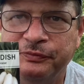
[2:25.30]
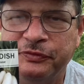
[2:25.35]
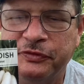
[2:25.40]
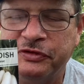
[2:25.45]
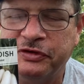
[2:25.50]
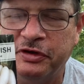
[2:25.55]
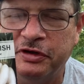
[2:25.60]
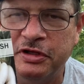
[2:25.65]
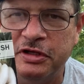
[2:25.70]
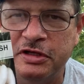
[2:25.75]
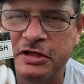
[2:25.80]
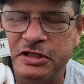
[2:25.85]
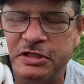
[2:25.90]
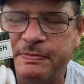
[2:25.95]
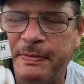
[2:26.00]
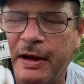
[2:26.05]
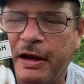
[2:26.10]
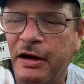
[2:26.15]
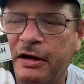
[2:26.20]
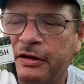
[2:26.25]
They're used
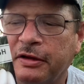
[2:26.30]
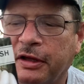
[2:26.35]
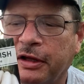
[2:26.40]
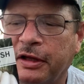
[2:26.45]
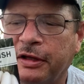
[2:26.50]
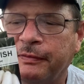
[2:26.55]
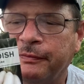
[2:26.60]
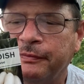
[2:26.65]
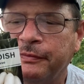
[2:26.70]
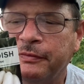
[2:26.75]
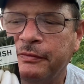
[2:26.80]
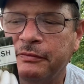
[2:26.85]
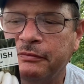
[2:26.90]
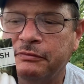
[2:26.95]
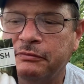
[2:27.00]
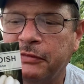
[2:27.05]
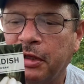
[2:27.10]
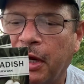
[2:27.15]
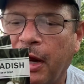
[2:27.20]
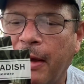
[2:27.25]
sparingly.
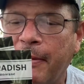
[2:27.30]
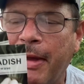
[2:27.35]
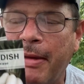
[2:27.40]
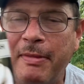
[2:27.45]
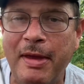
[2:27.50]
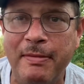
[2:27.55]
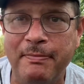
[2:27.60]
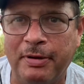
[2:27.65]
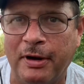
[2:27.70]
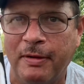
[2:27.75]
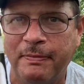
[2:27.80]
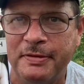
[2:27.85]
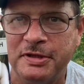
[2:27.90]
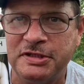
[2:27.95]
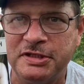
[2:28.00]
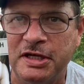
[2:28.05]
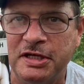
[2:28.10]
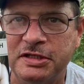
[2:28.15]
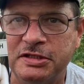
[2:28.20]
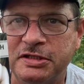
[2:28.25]
But my main purpose
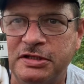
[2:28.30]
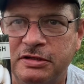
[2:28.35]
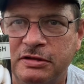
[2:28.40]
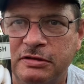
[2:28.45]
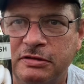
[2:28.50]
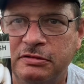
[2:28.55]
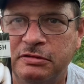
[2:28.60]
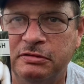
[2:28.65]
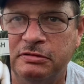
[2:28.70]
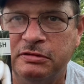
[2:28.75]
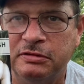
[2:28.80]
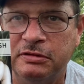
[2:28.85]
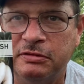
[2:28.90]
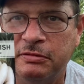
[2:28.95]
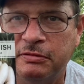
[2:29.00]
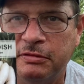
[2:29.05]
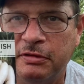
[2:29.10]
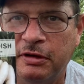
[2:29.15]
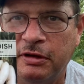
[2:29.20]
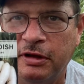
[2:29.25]
is to
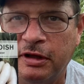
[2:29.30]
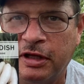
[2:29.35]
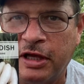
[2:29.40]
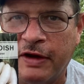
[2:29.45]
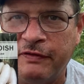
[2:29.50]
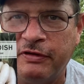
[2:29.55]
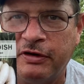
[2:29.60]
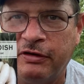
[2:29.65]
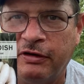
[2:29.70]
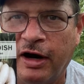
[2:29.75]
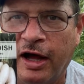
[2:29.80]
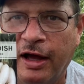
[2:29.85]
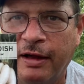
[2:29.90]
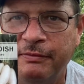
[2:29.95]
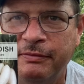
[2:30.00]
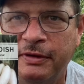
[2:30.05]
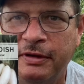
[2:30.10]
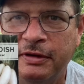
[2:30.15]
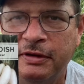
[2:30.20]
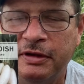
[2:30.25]
cover crop
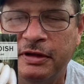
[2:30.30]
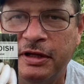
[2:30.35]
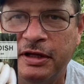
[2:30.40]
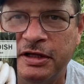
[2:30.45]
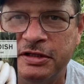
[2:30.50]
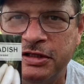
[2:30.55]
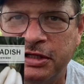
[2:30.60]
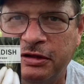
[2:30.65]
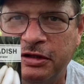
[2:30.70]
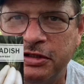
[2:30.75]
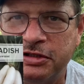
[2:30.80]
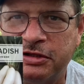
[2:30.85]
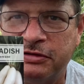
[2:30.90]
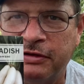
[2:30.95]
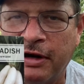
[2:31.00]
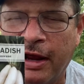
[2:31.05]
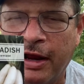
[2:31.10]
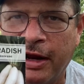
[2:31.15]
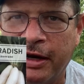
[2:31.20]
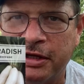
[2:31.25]
and a tillage
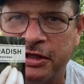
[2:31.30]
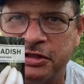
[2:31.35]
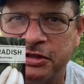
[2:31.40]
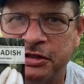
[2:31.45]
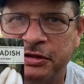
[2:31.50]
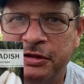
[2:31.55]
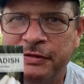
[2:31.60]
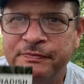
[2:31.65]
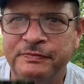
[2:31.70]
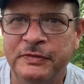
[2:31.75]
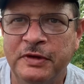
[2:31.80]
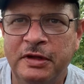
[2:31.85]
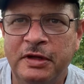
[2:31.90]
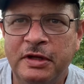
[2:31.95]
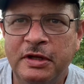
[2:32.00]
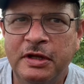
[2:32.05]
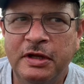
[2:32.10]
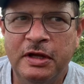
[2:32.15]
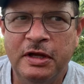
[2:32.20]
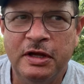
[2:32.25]
radish.
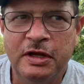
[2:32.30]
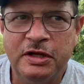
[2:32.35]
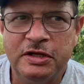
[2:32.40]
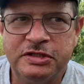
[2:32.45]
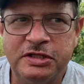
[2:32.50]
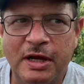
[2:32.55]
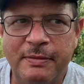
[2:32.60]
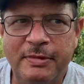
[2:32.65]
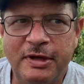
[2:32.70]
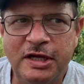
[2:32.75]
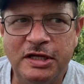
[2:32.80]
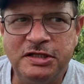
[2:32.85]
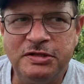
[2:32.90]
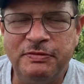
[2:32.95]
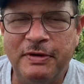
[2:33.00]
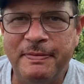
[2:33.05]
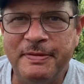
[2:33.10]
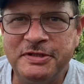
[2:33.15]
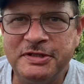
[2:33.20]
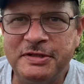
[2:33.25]
So I'm gonna get to
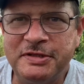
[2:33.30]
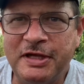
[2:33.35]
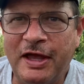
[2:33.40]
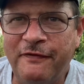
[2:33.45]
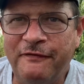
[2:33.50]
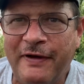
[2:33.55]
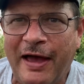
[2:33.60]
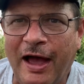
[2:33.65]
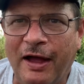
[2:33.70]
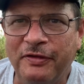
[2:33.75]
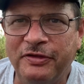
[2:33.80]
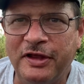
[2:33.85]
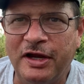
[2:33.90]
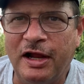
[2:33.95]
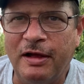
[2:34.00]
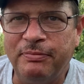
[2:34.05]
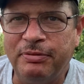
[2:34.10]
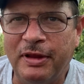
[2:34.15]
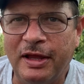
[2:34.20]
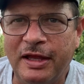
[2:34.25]
ripping some stuff out, then I'll
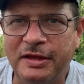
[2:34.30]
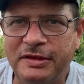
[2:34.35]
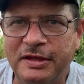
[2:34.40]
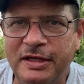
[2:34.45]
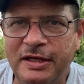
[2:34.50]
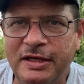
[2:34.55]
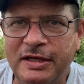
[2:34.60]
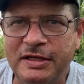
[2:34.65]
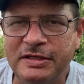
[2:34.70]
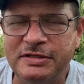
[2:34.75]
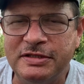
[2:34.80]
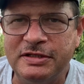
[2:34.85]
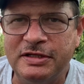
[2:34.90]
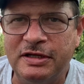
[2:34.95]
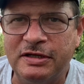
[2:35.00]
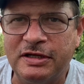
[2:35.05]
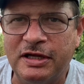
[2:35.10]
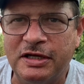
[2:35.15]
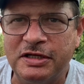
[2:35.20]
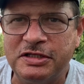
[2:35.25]
plant these, and I'll
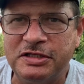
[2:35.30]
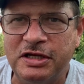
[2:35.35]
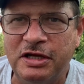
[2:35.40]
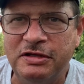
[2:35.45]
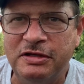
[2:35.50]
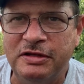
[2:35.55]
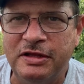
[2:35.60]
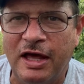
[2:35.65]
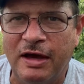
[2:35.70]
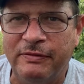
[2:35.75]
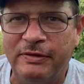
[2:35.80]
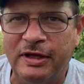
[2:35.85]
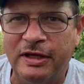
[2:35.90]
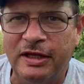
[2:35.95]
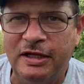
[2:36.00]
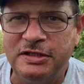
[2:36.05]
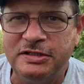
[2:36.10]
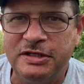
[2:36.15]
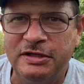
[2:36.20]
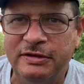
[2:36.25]
kind of show you that when I
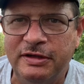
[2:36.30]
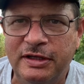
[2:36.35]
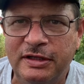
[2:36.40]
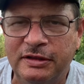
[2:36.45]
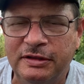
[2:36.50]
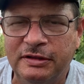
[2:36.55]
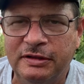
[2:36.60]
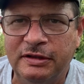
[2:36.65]
get to it.